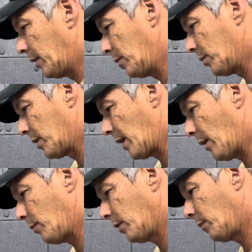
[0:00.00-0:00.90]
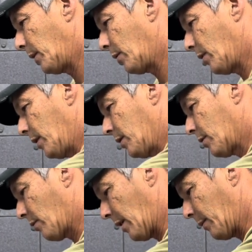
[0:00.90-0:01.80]
use that one. Let me go ahead and
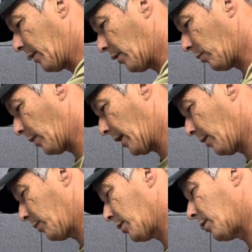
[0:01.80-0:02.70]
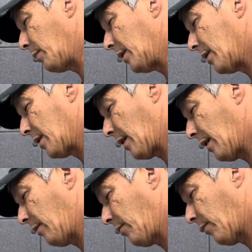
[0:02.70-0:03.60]
just grab another round just to be
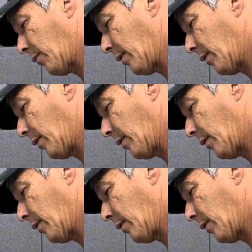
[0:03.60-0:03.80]
safe.